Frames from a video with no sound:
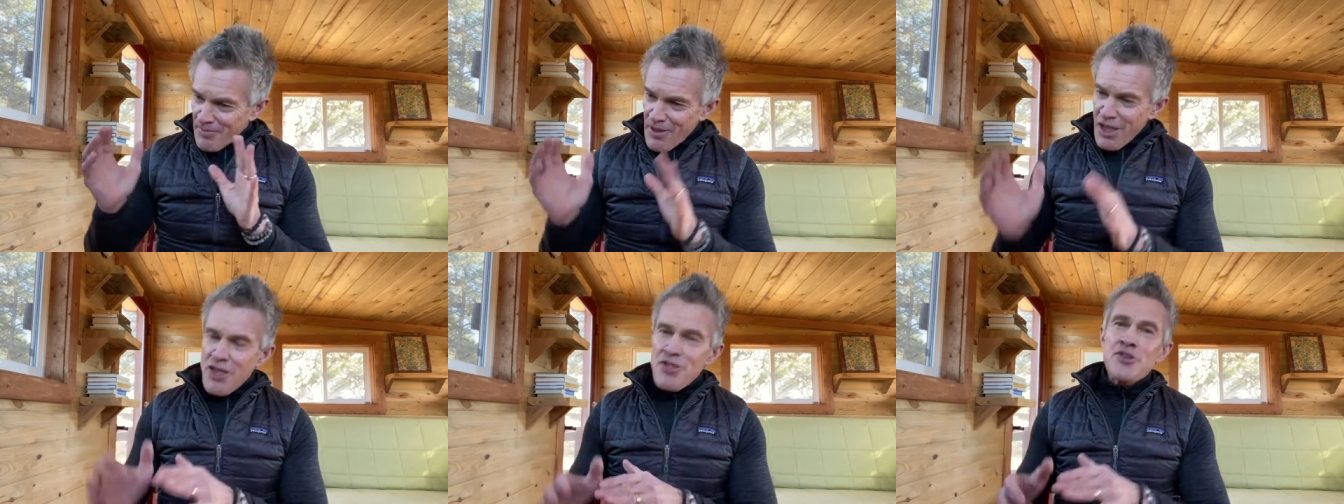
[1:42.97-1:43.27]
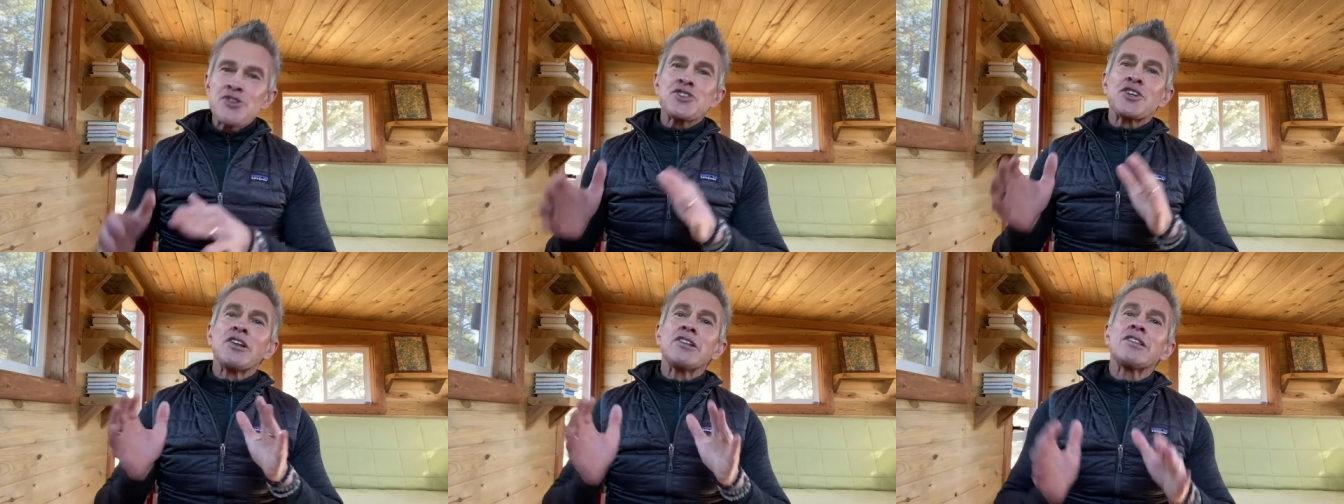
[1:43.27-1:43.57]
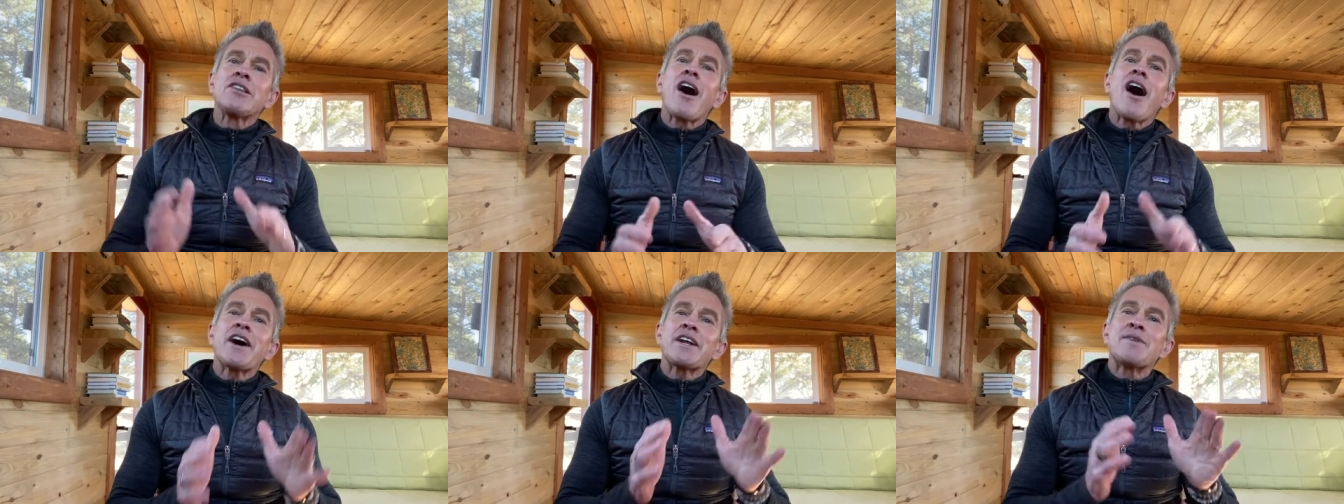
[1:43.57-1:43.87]
There's a
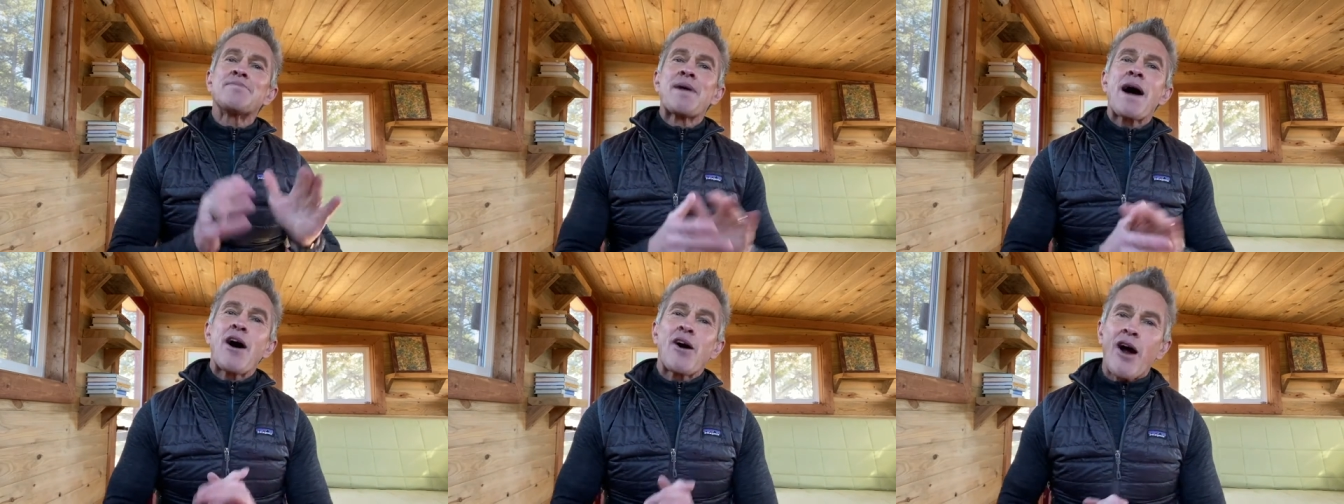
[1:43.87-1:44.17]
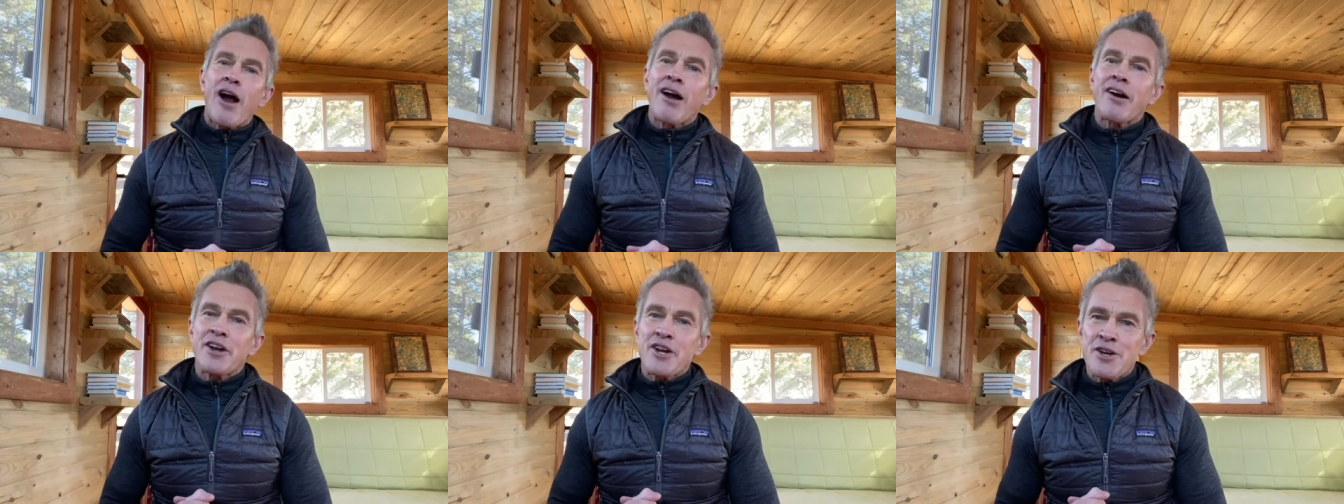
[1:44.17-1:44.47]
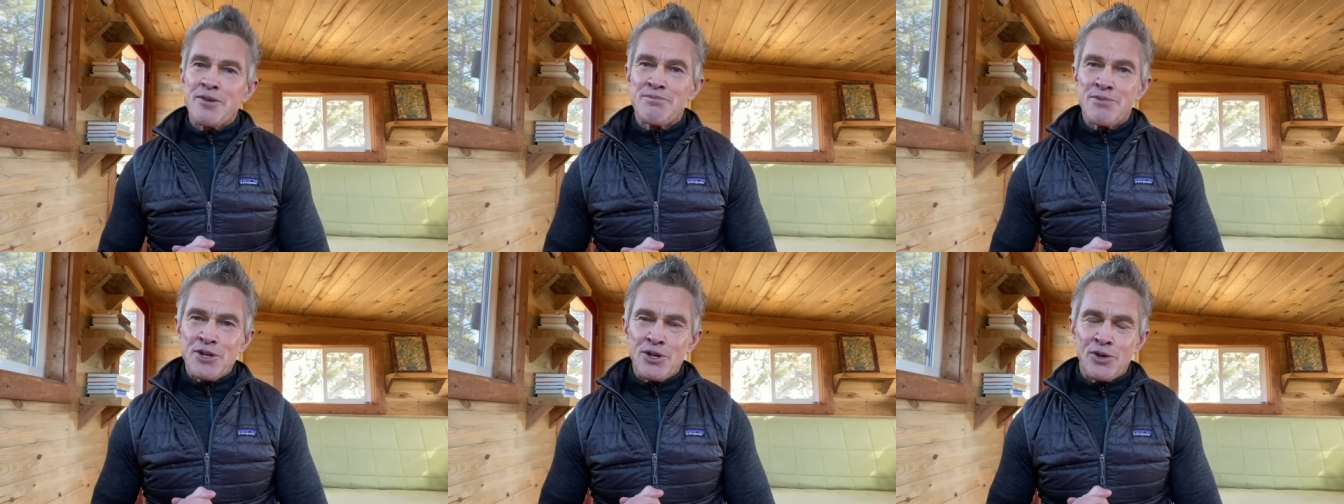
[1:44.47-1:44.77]
lot about our
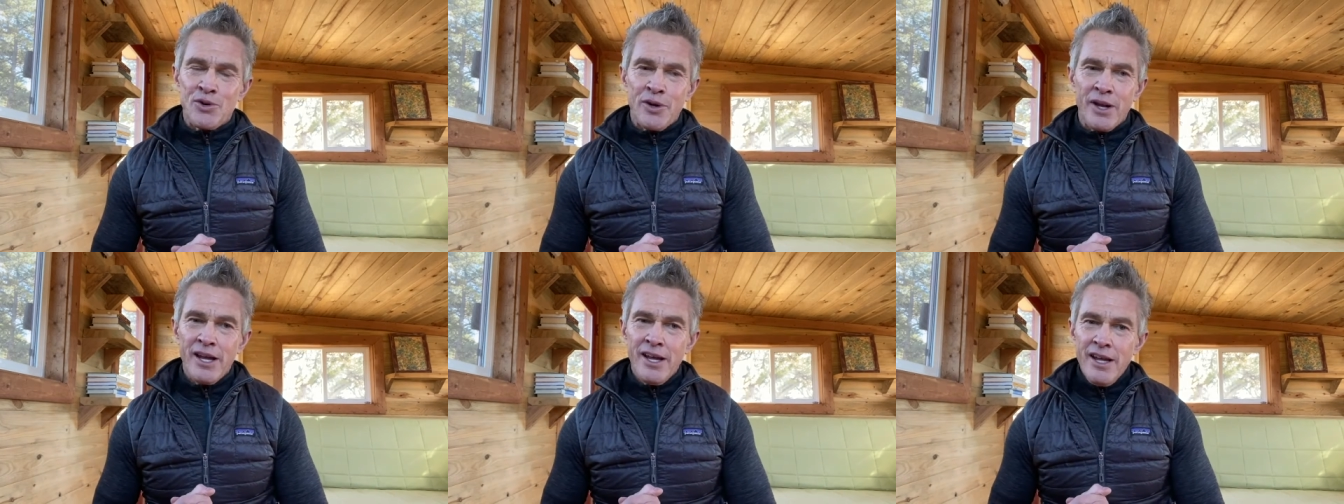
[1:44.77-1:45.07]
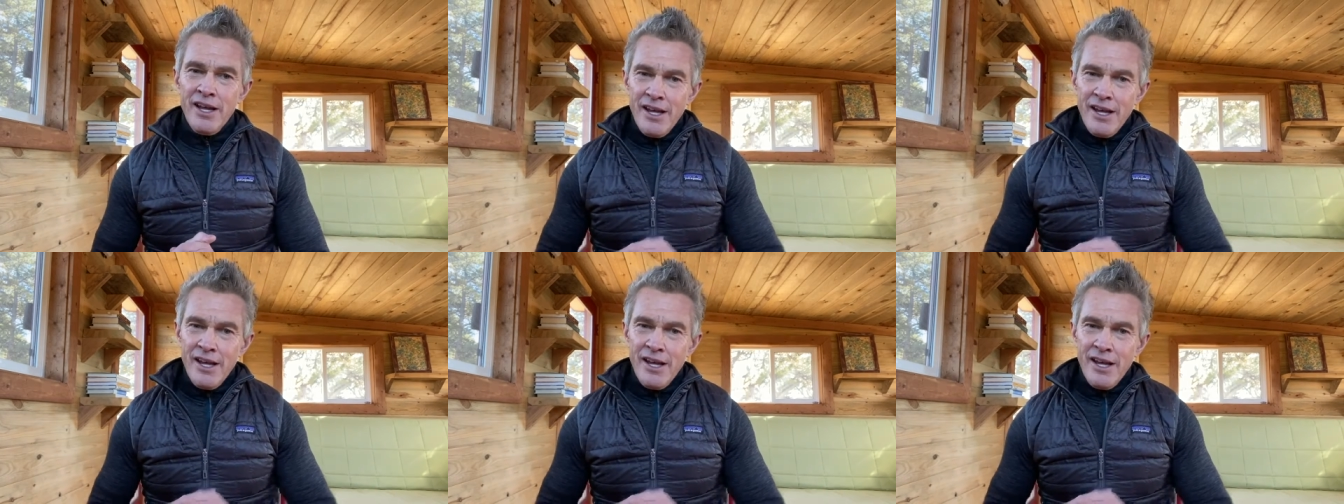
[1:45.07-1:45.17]
commute